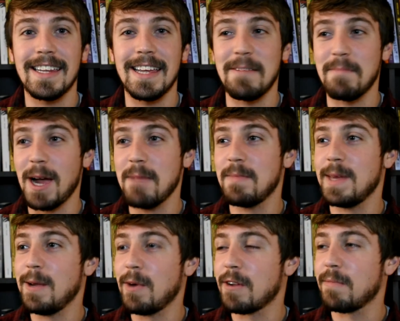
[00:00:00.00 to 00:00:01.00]
It might
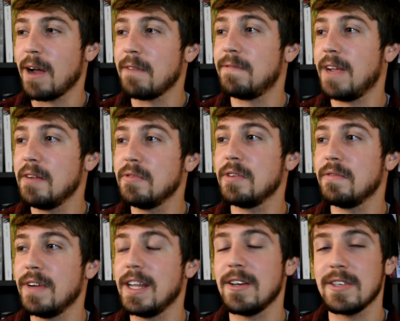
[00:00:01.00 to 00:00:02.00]
be one of my favorite
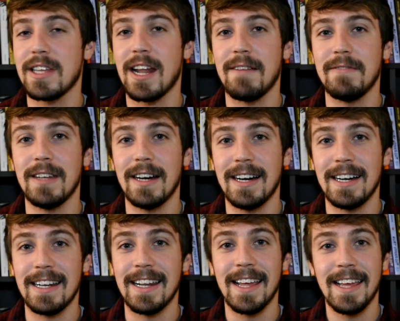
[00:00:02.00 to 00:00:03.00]
videos that I've
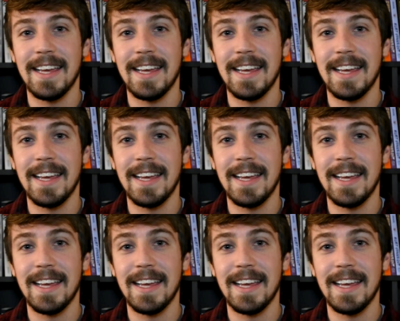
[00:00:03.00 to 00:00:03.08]
done